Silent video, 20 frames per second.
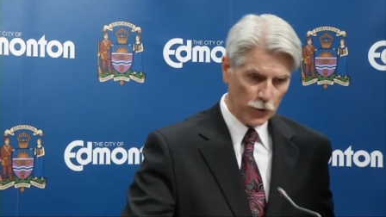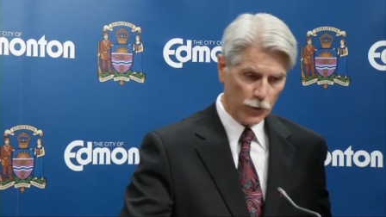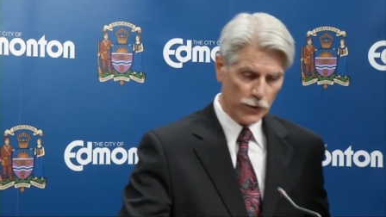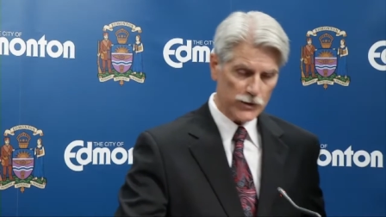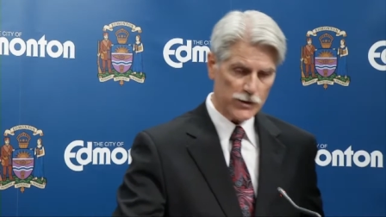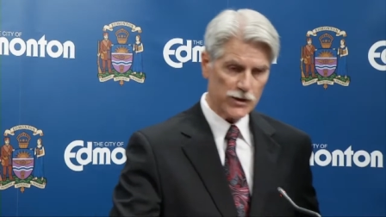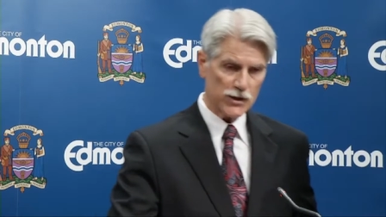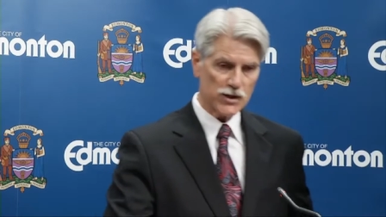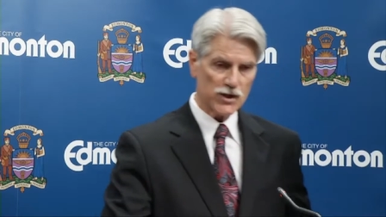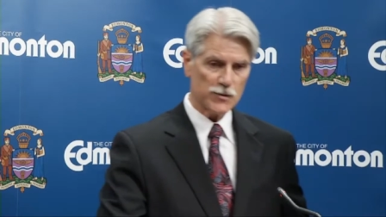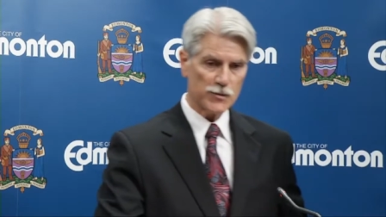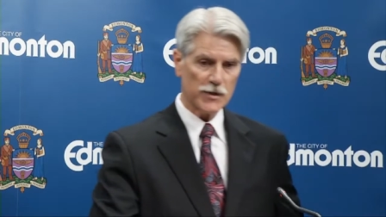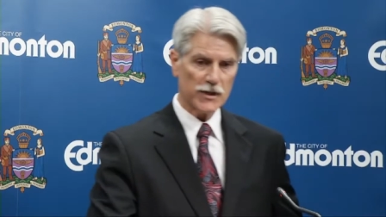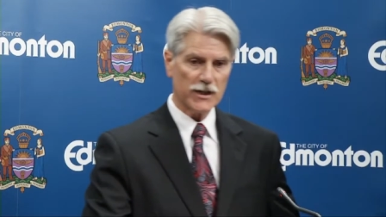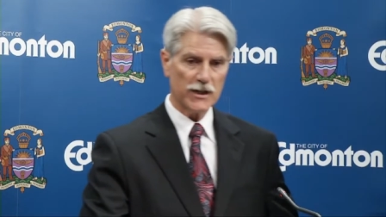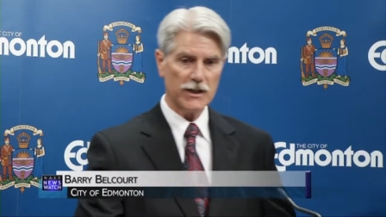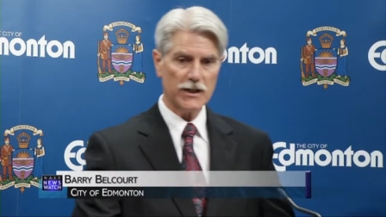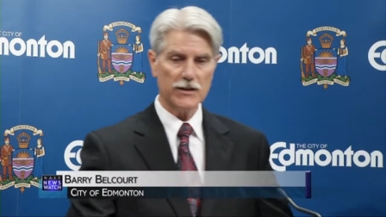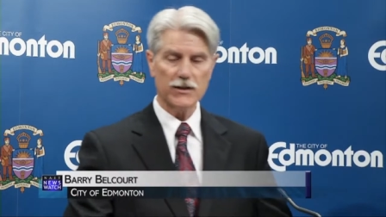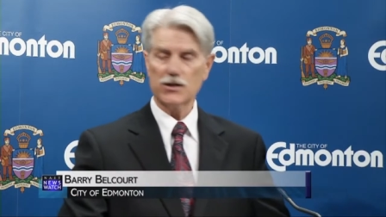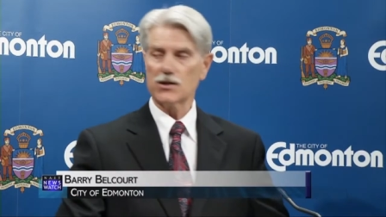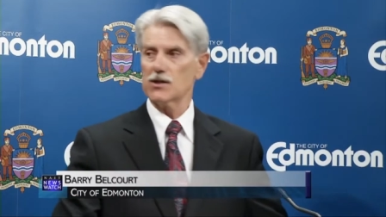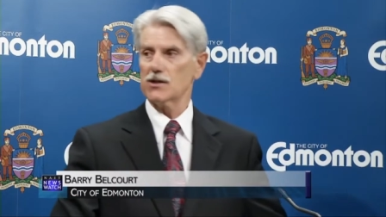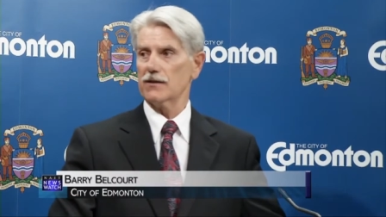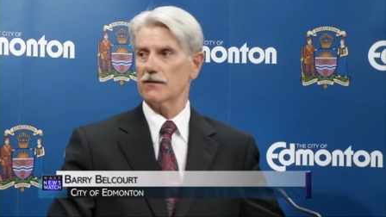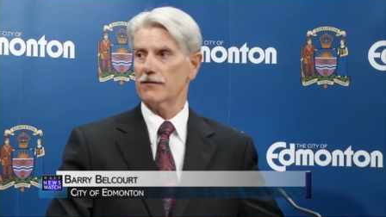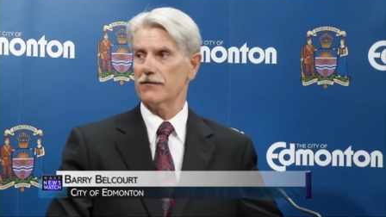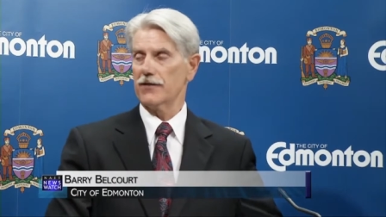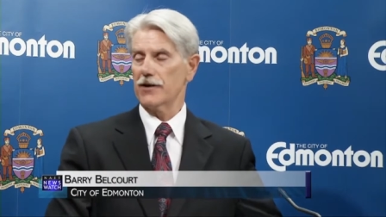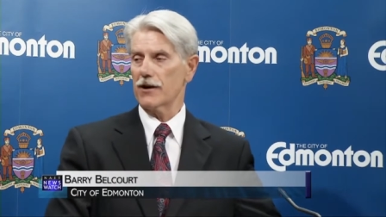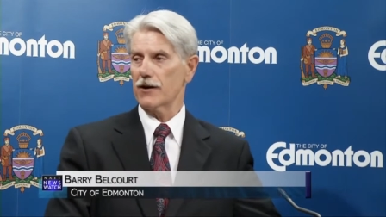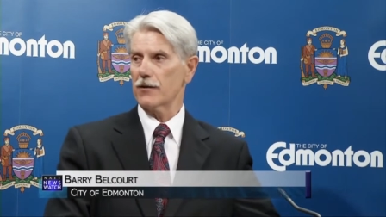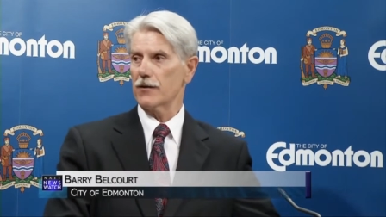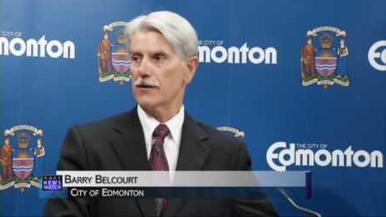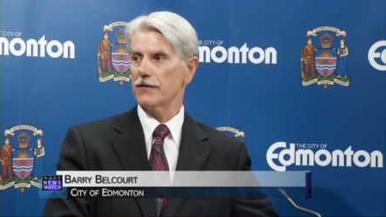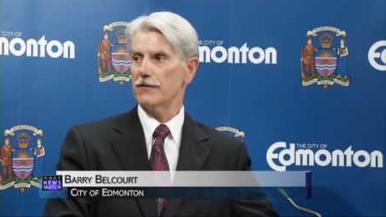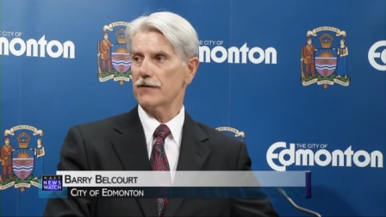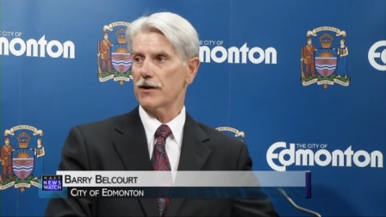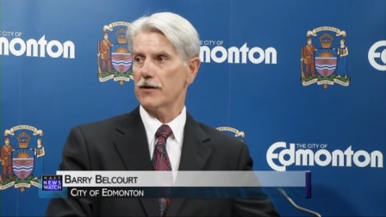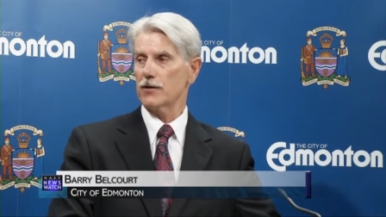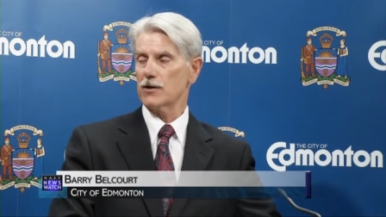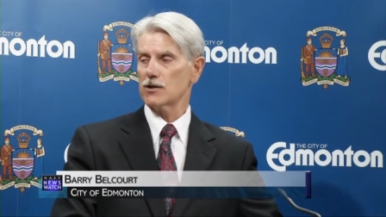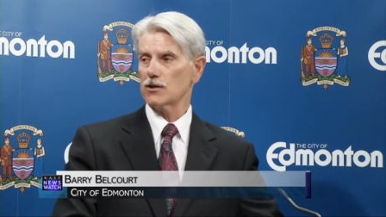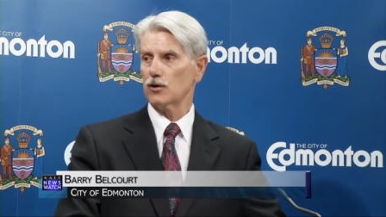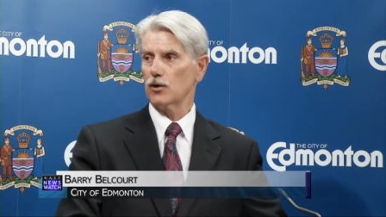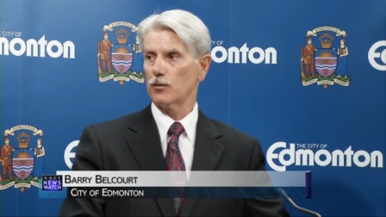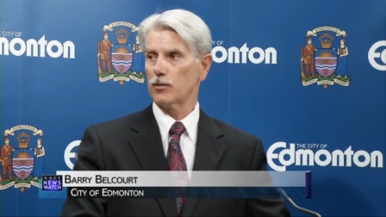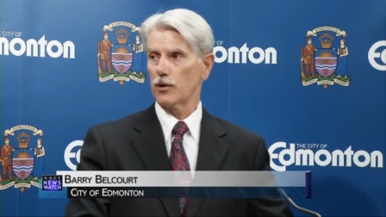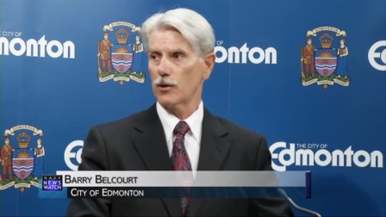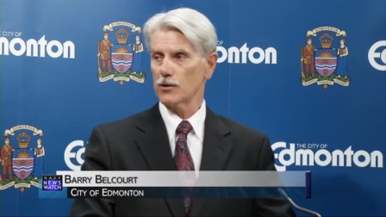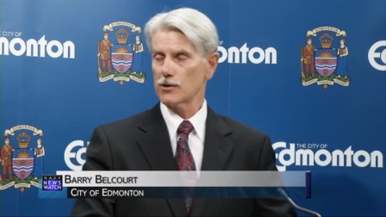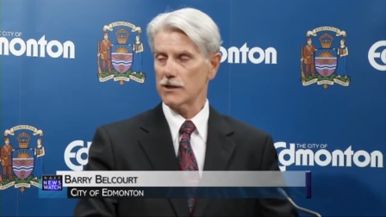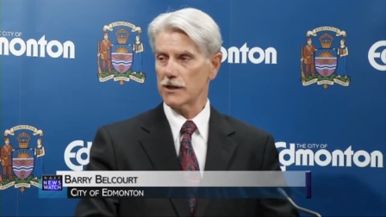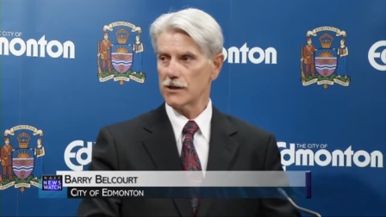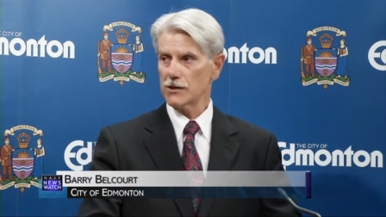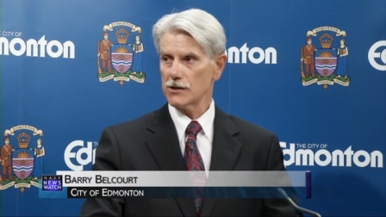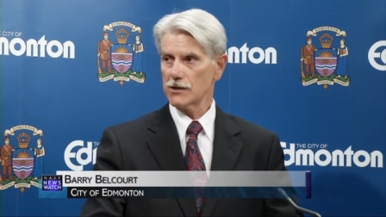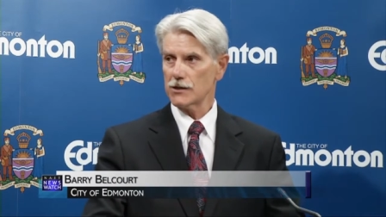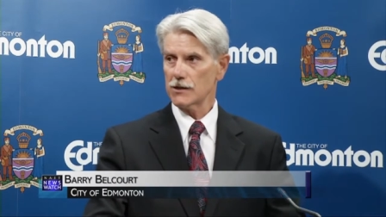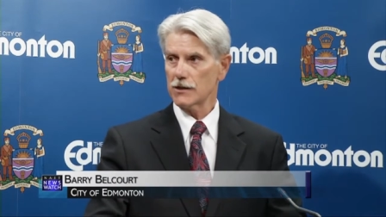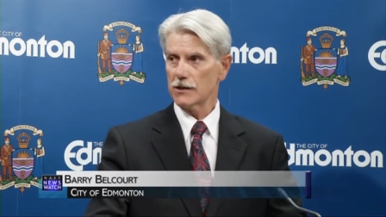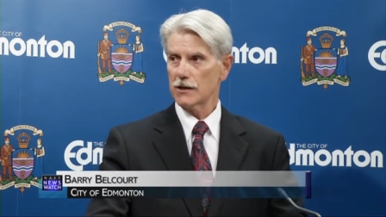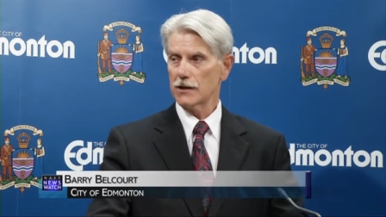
known since the beginning this is a very, very slow process.